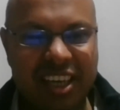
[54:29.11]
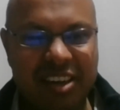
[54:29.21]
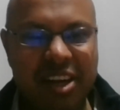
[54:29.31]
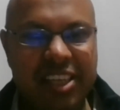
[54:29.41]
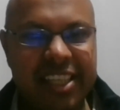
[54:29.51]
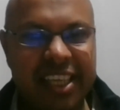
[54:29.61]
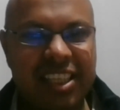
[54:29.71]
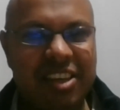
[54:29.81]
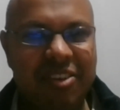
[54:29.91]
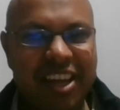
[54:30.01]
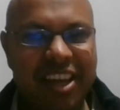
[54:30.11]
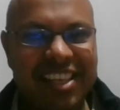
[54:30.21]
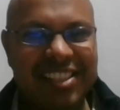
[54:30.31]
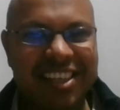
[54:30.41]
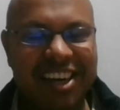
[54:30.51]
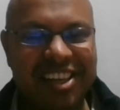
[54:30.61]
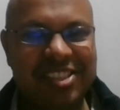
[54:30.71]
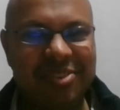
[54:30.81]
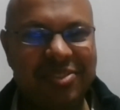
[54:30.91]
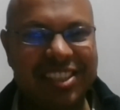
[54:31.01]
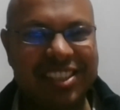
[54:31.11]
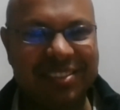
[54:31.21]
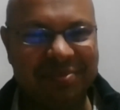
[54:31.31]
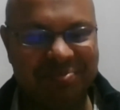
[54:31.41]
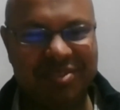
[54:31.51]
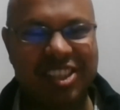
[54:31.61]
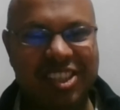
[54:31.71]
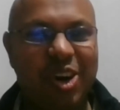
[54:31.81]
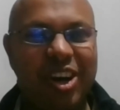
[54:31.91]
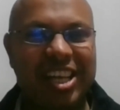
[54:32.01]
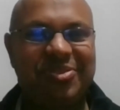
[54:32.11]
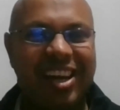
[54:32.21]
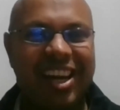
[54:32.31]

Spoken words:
we'll take this away as the crux of the talk as well.